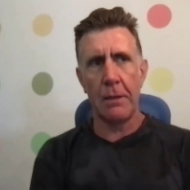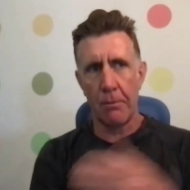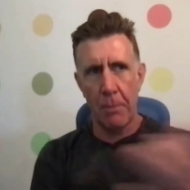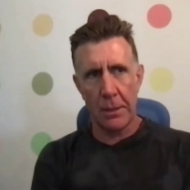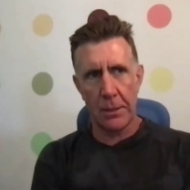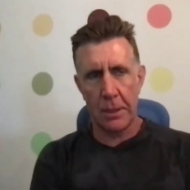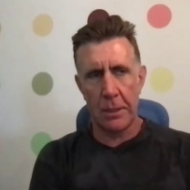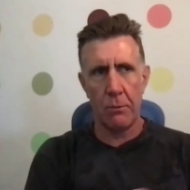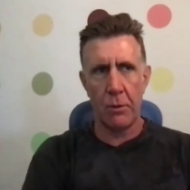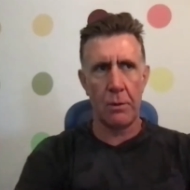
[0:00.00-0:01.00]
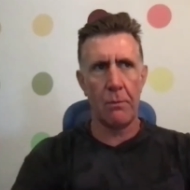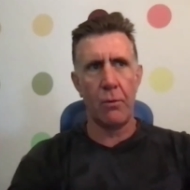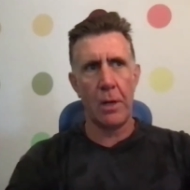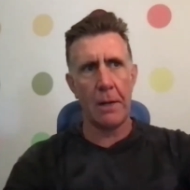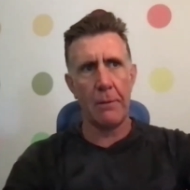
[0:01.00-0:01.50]
The mud season was
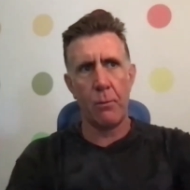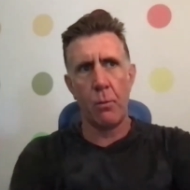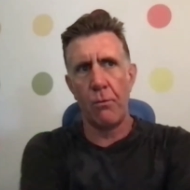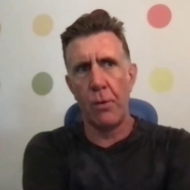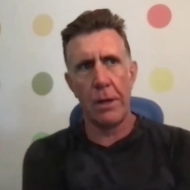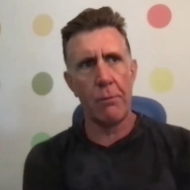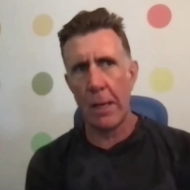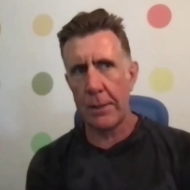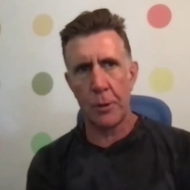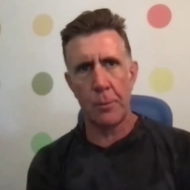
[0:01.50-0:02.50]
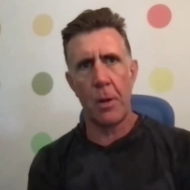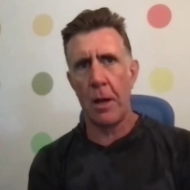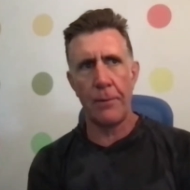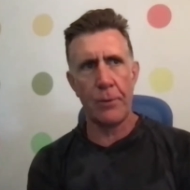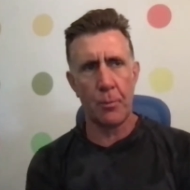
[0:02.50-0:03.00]
we had a really wet
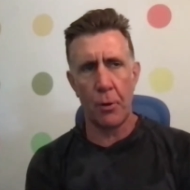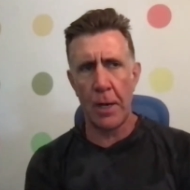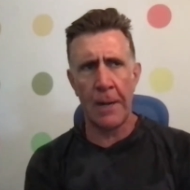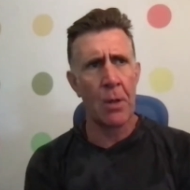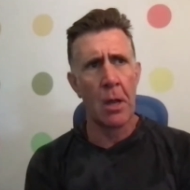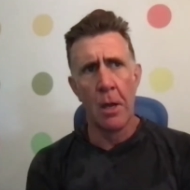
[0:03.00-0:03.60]
spring.